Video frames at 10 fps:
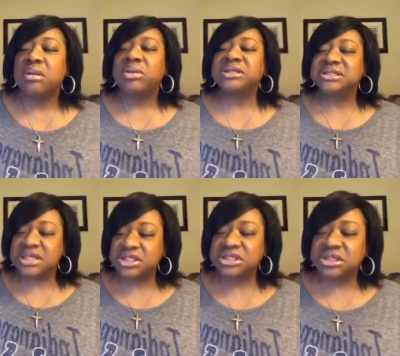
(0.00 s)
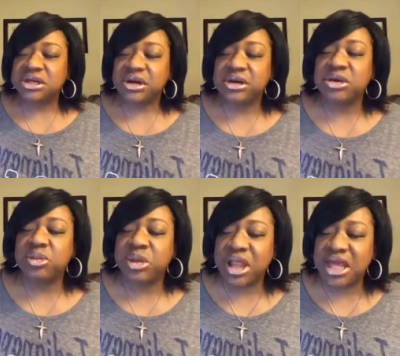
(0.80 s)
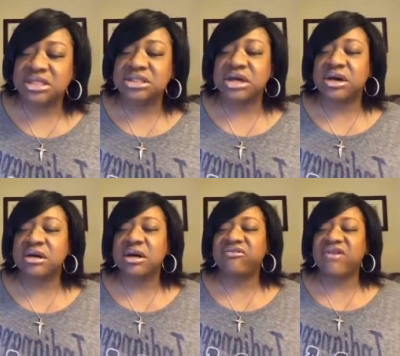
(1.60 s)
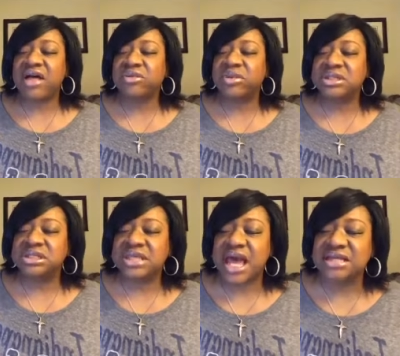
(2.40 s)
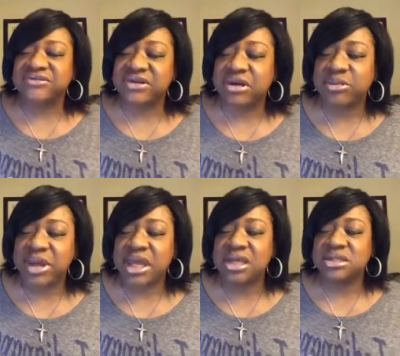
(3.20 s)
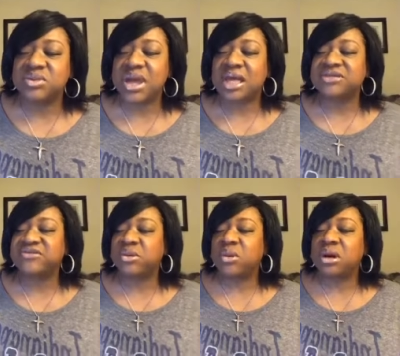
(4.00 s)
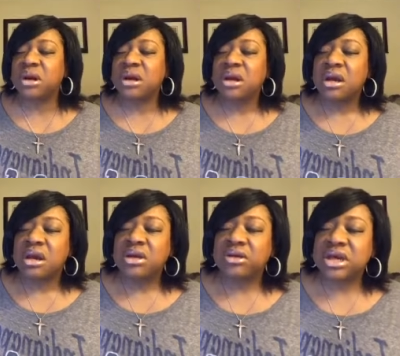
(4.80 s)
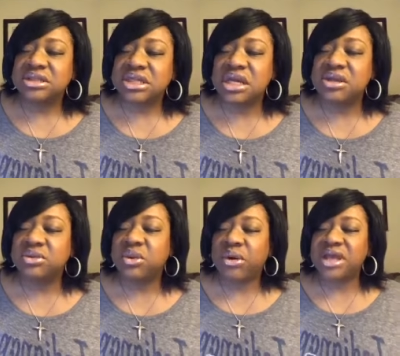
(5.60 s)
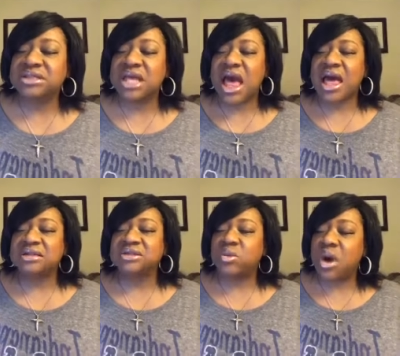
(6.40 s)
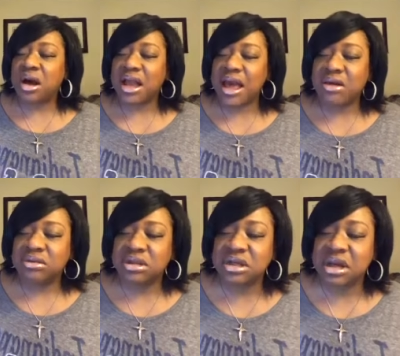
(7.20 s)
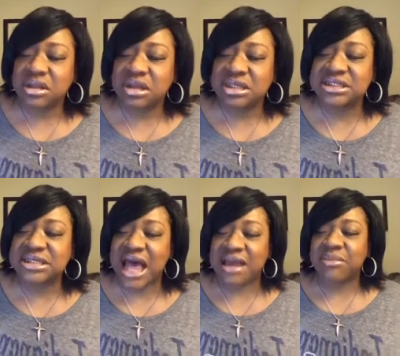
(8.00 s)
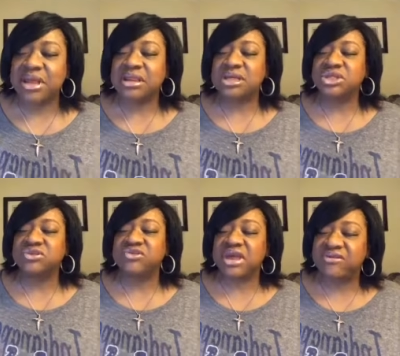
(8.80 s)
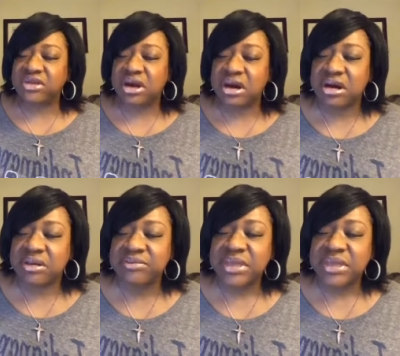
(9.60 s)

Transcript: positioned her. You placed her. And, Father, we just ask for your peace. We ask for your continued grace, God, to walk out the assignment that you've given her.